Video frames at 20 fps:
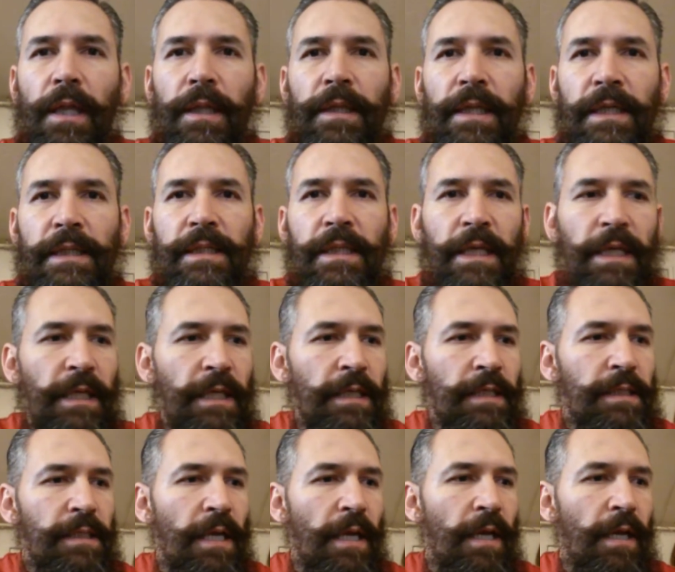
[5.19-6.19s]
this
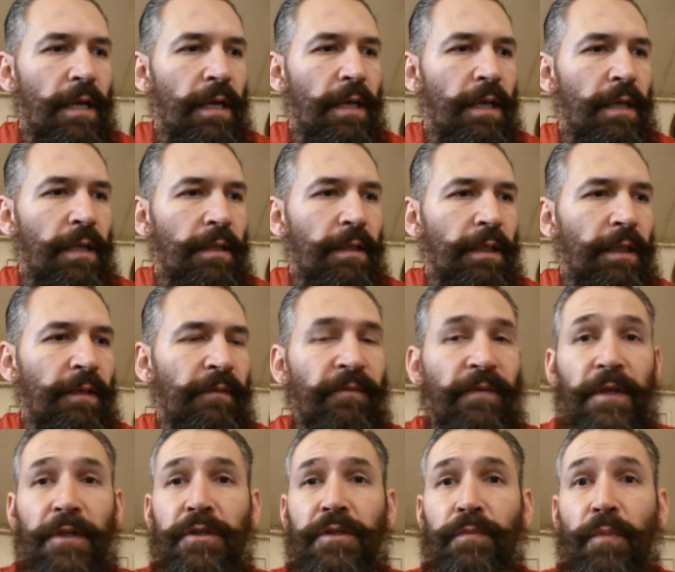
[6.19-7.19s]
is the
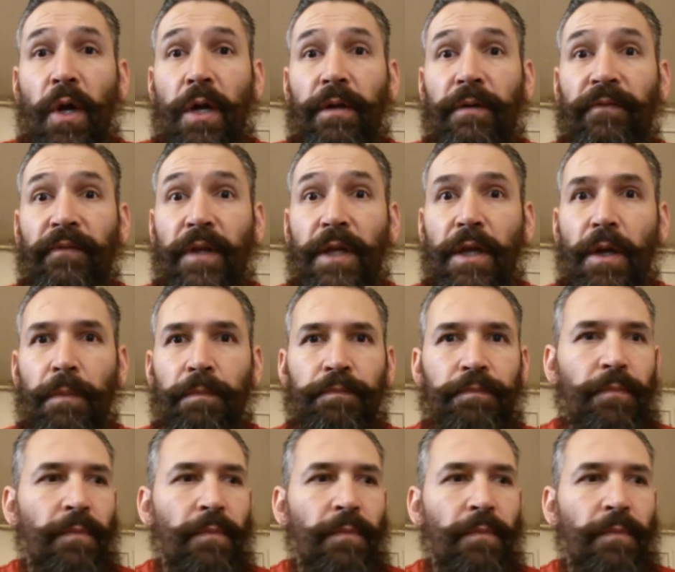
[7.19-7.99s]
finished product video.